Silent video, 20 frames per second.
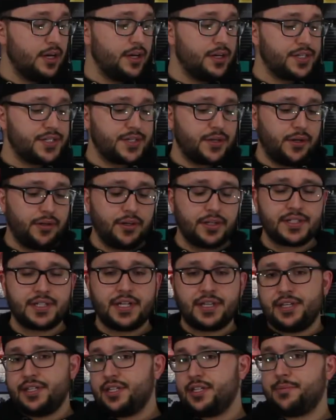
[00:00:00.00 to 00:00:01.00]
So it looks
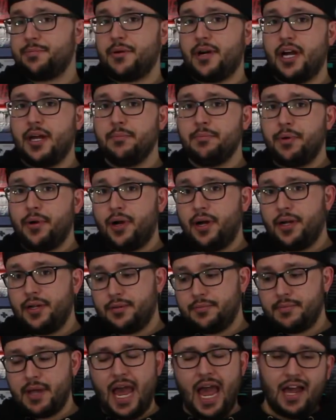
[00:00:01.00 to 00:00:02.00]
like this is probably
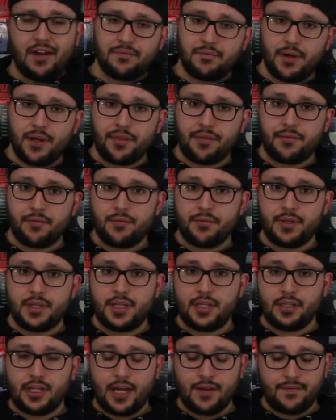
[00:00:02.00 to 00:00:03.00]
bought halfway through
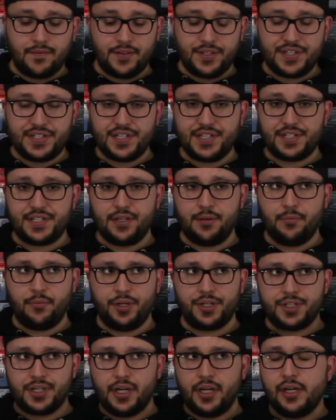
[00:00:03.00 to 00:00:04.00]
the life of the system,
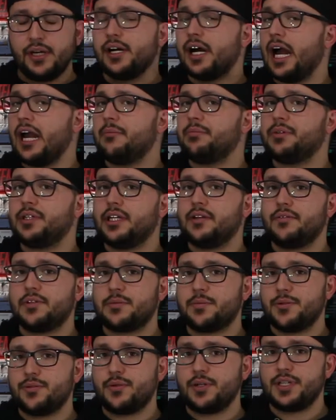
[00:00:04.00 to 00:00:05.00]
which I believe
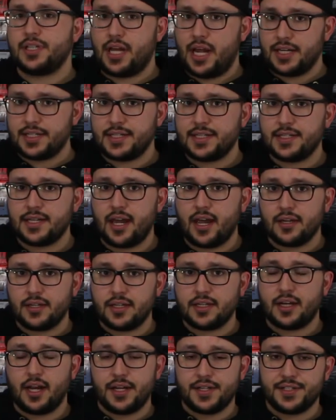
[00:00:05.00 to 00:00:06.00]
was between
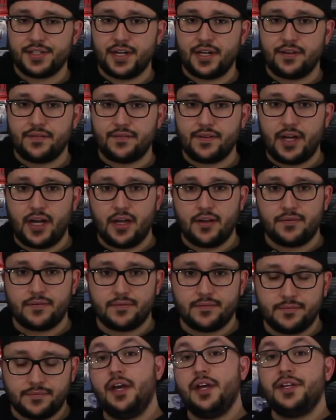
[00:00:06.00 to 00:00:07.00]
1990 and
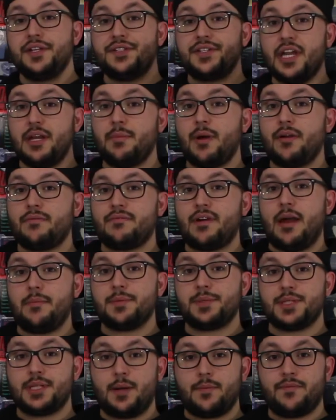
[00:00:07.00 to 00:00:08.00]
1995. So that about
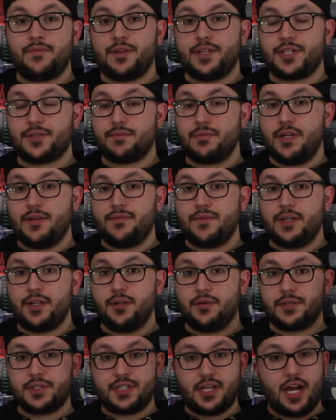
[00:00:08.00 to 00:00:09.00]
wraps it up for this
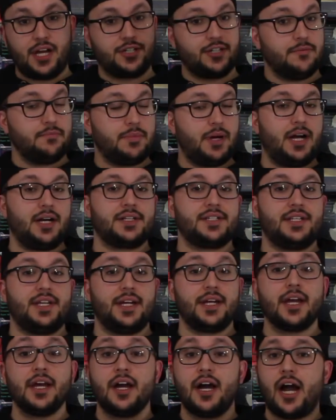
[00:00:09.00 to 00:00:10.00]
review /
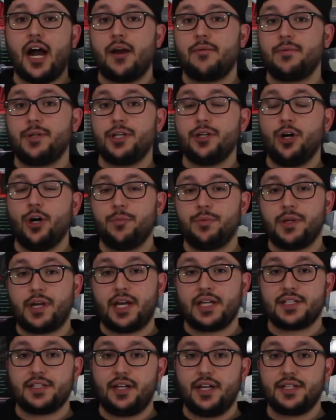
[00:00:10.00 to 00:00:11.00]
unboxing. I really hope you
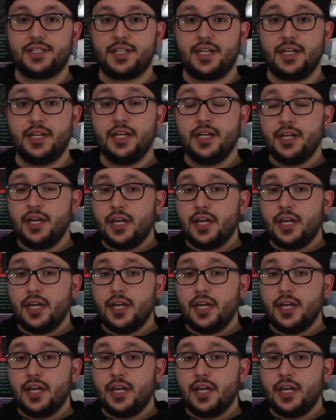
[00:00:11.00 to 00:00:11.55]
guys liked it.